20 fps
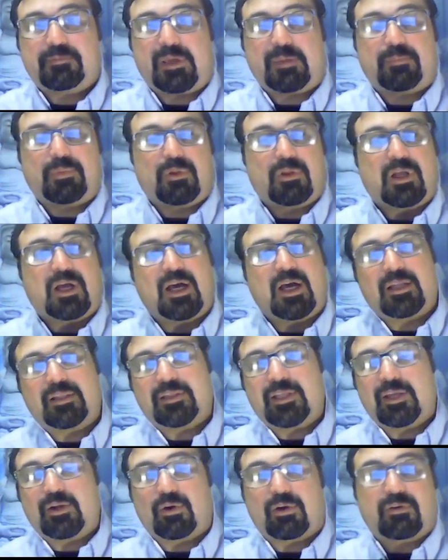people
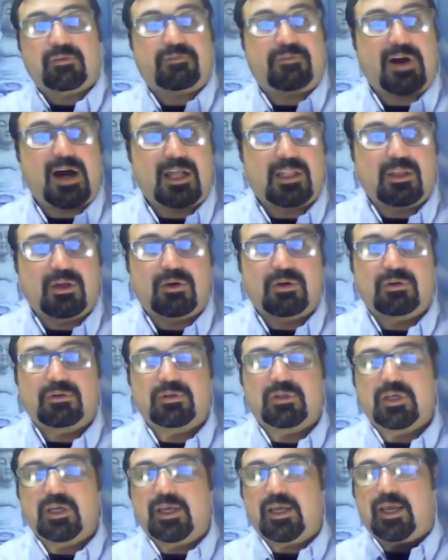hunted or
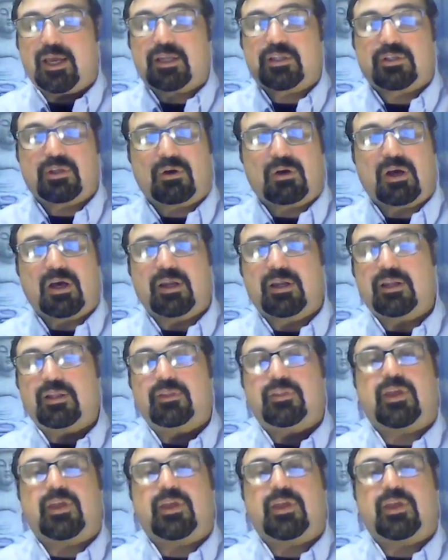followed and so on,